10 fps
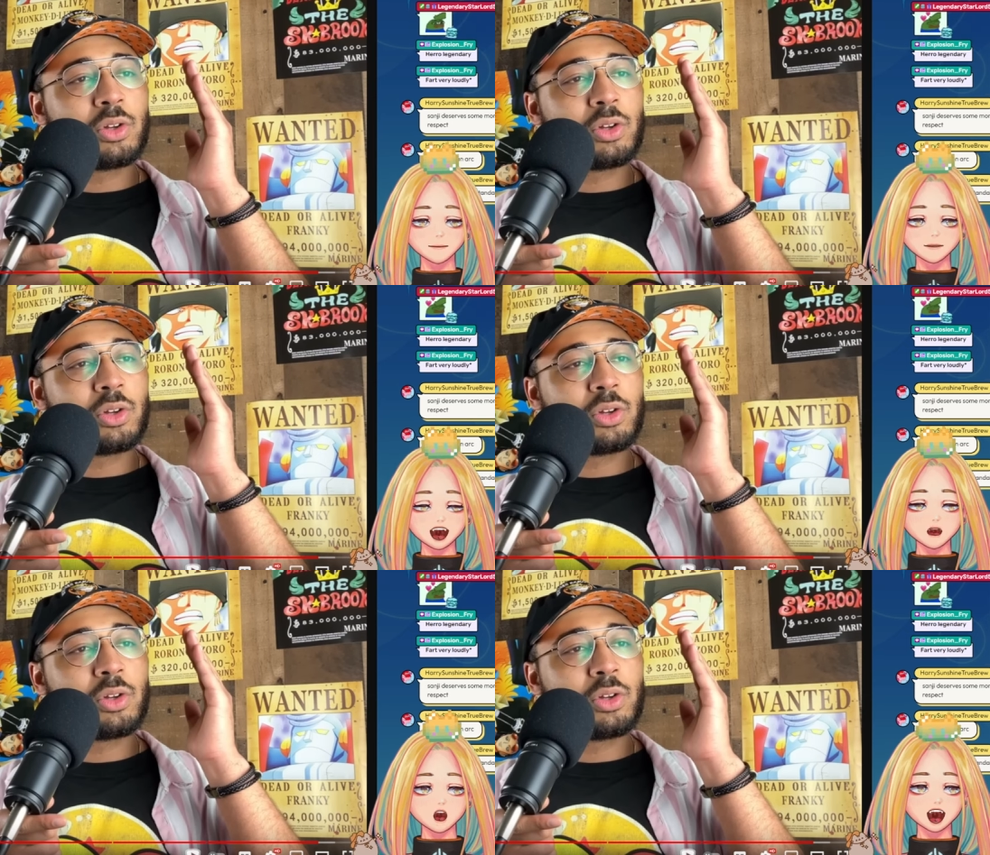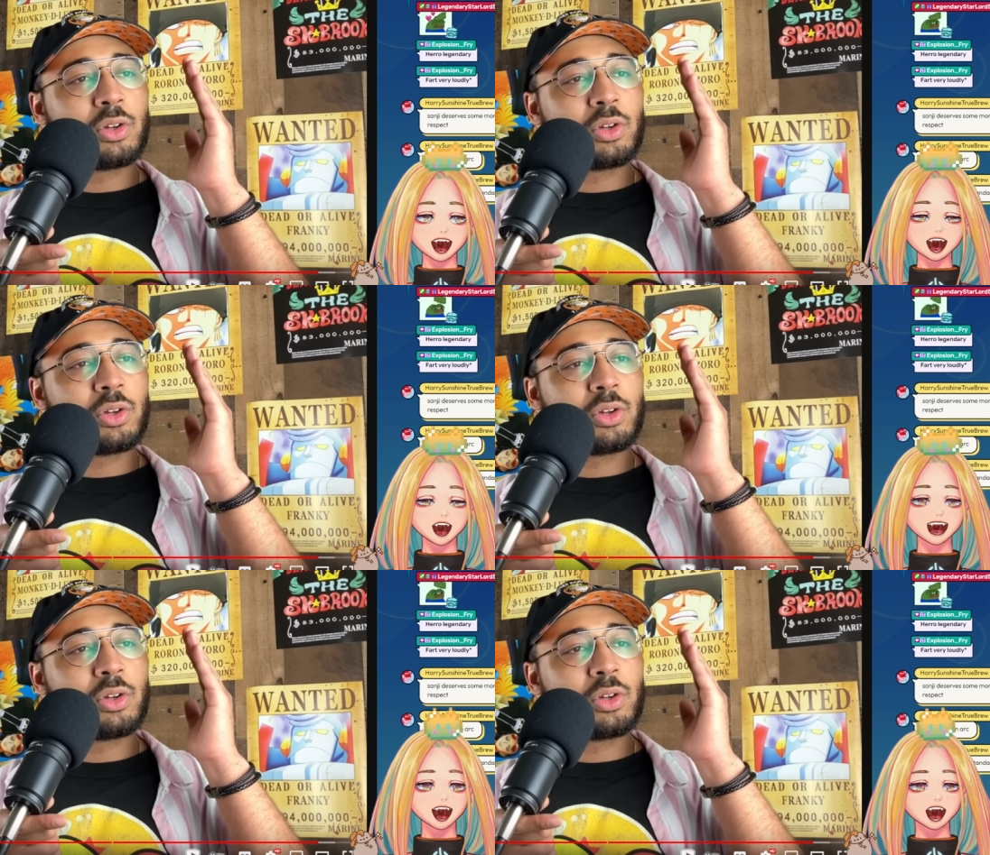Speaker 1: Fart very
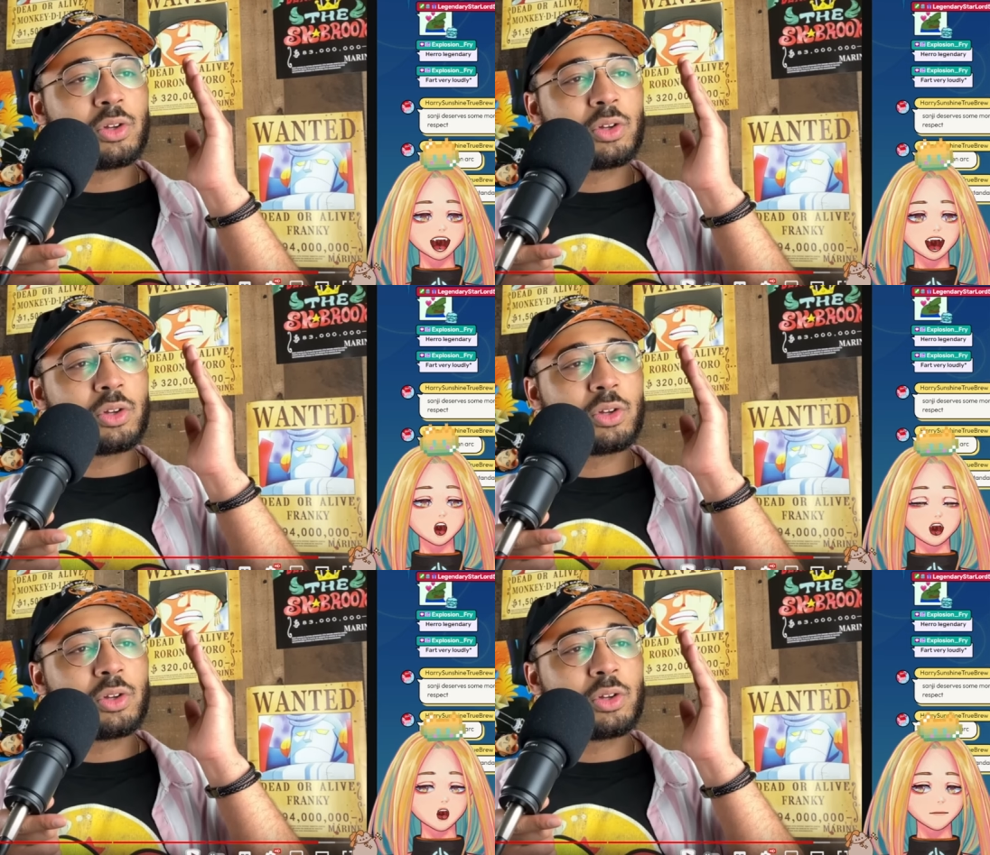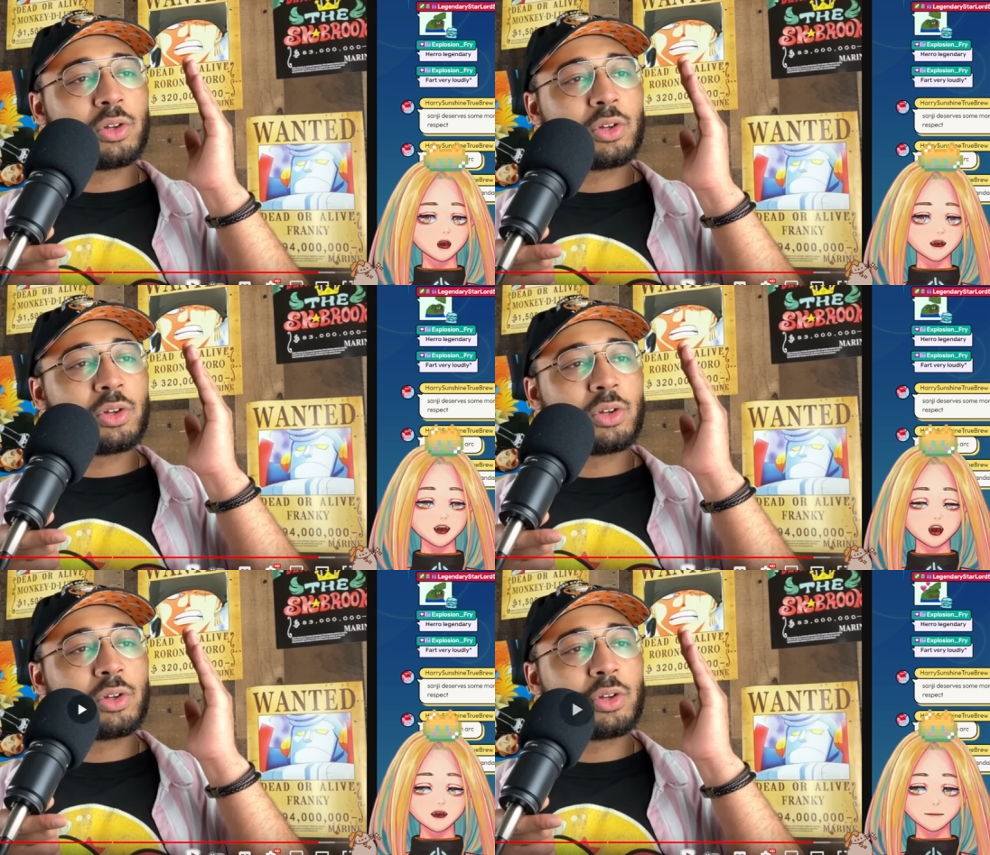loudly. No farting
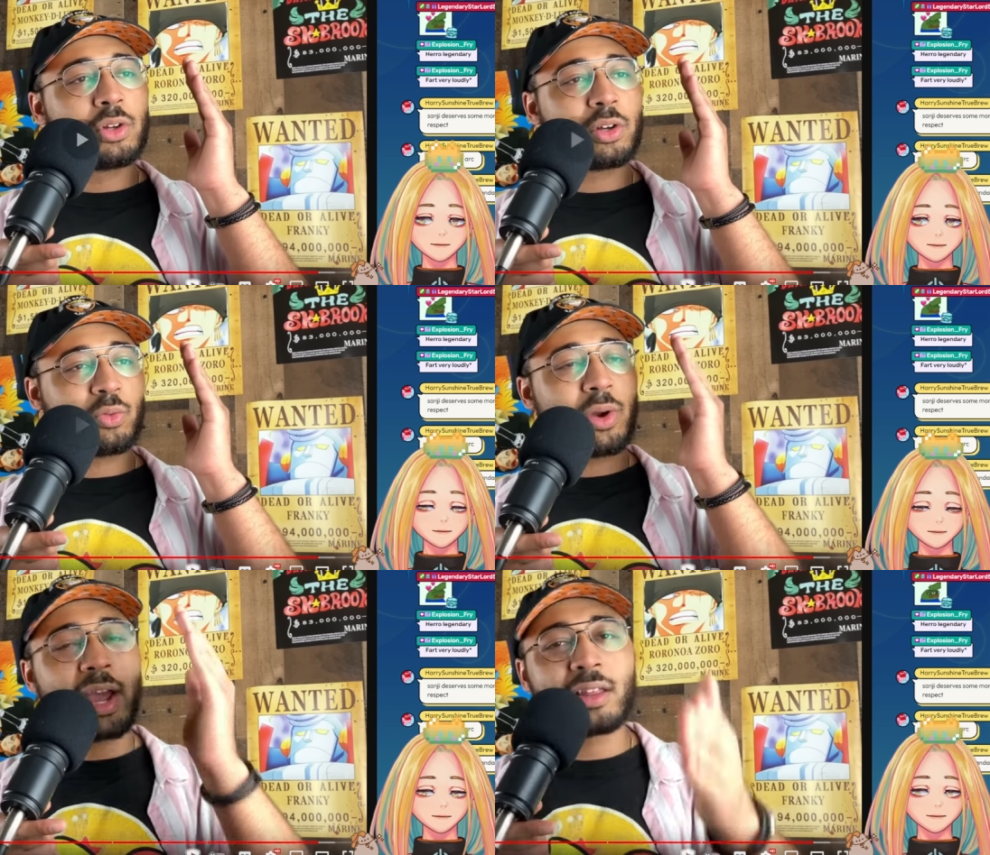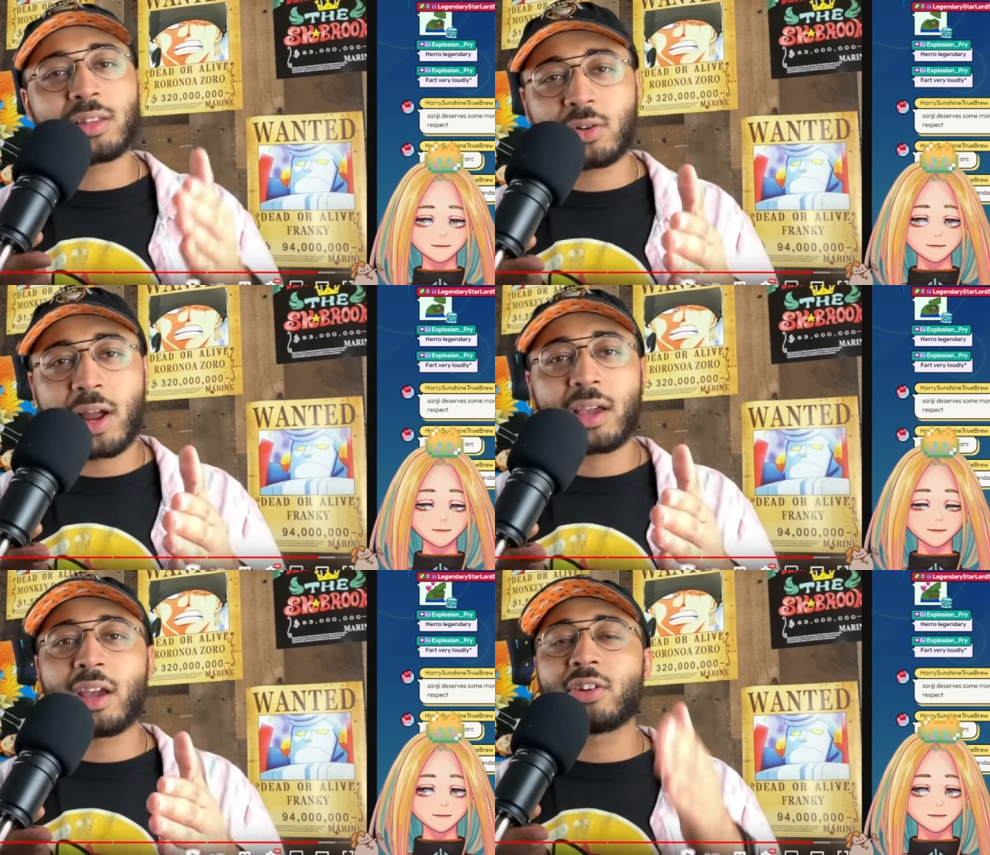allowed.
Speaker 2: You look right at the
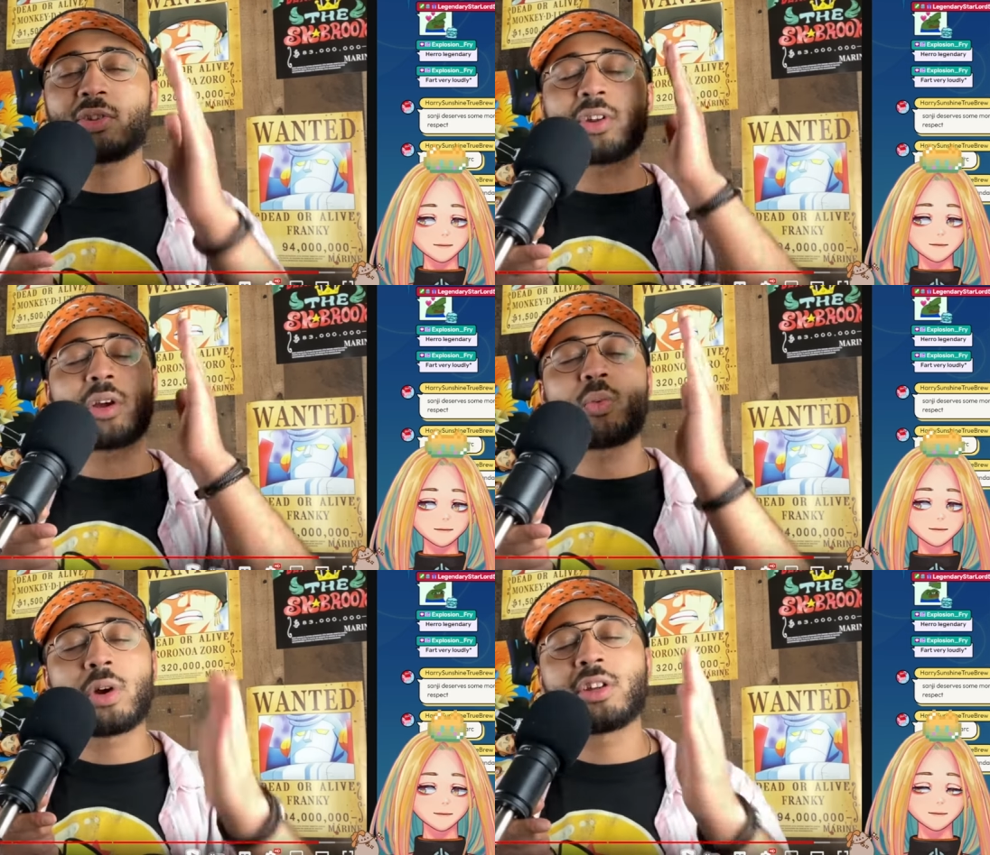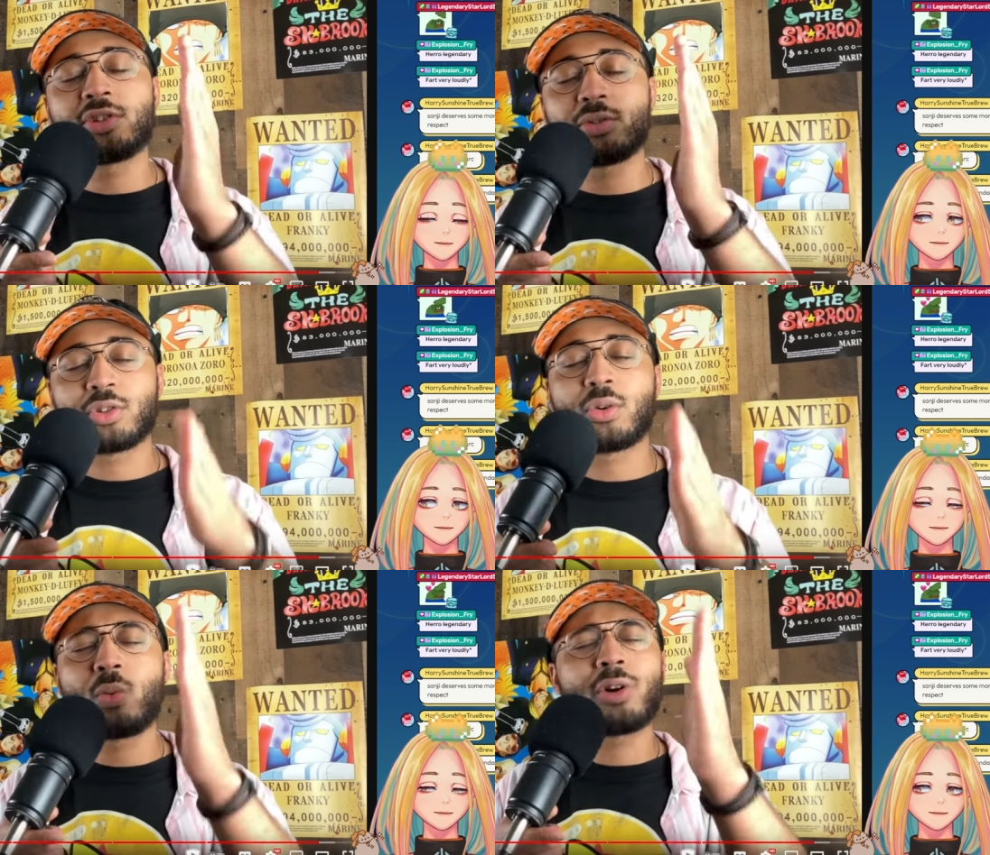crackhead and you're like, what did you
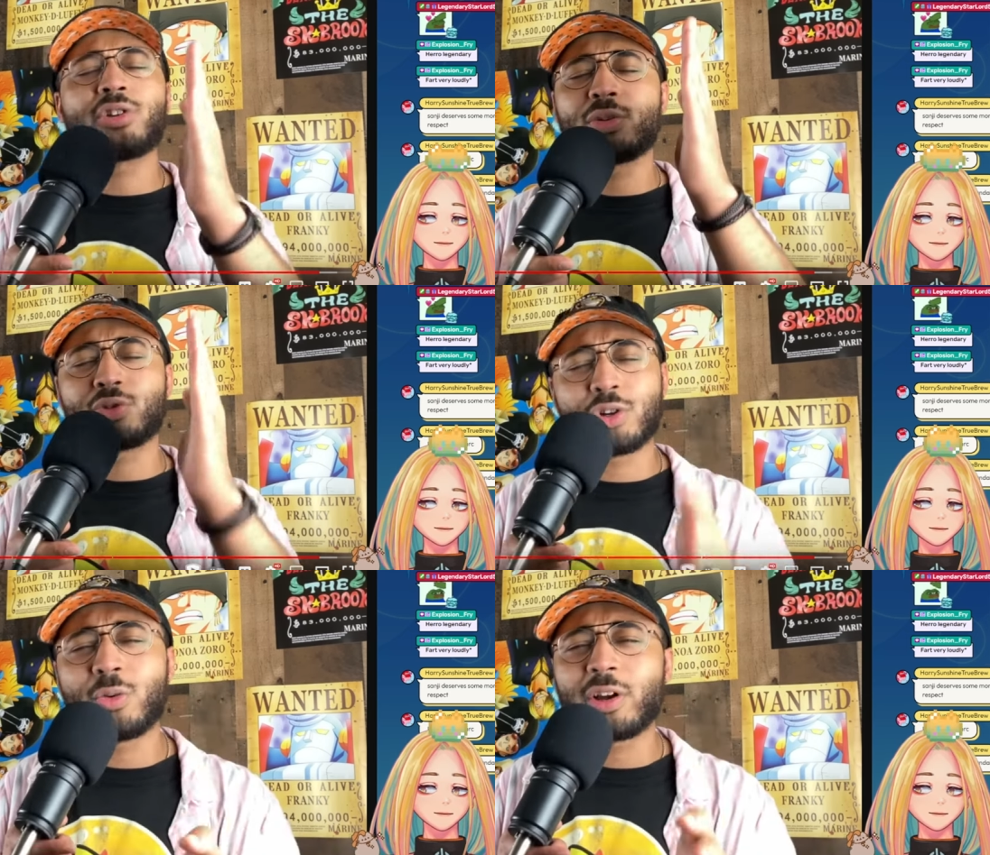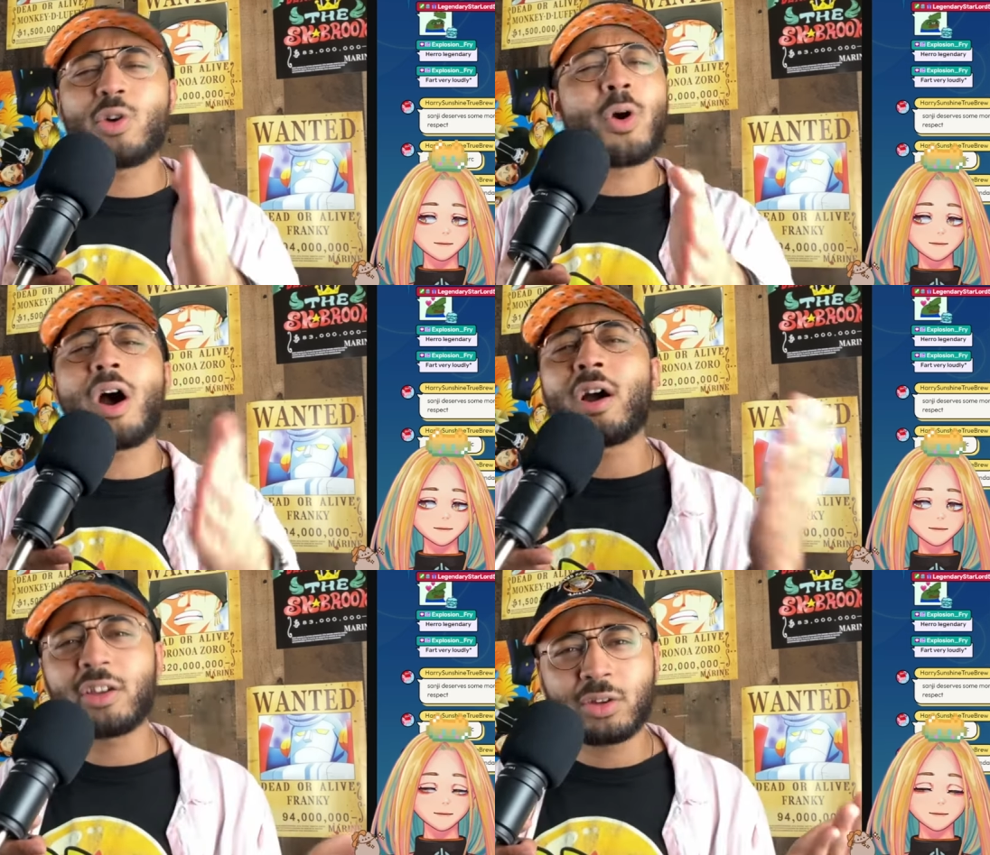do? What are you doing? Who are